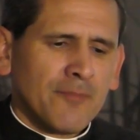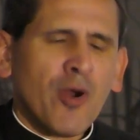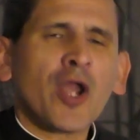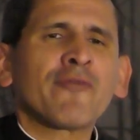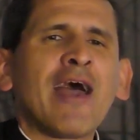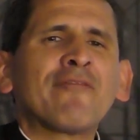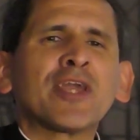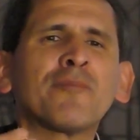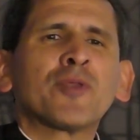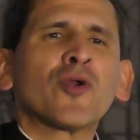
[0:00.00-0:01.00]
Part of
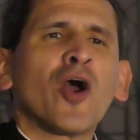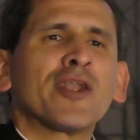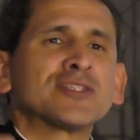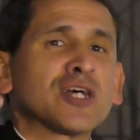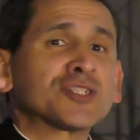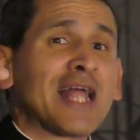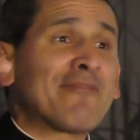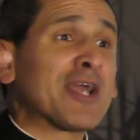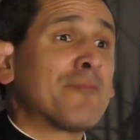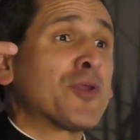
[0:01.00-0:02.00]
having a pure heart is also
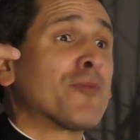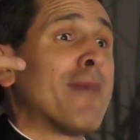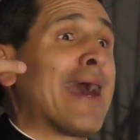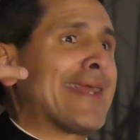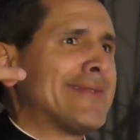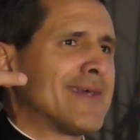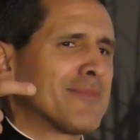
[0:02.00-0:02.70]
having a pure mind.